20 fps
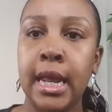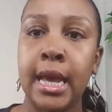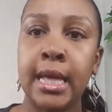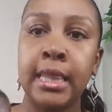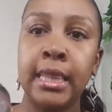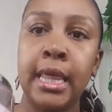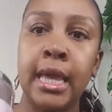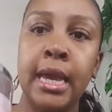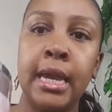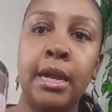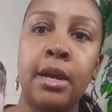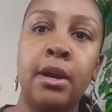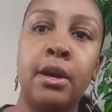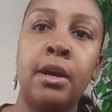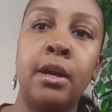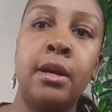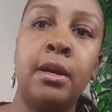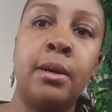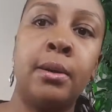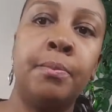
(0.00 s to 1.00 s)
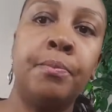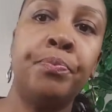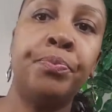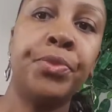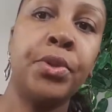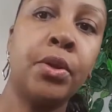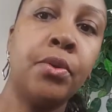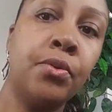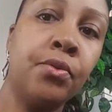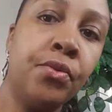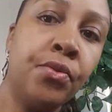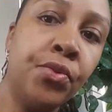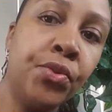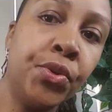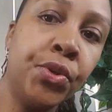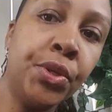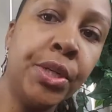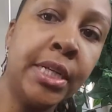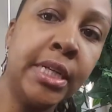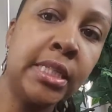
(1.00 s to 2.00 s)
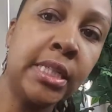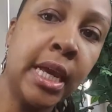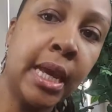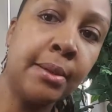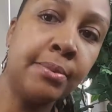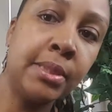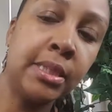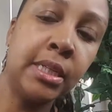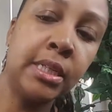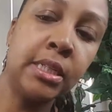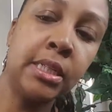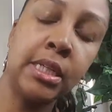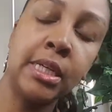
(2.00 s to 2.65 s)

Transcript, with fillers: I like um, fruity type scents.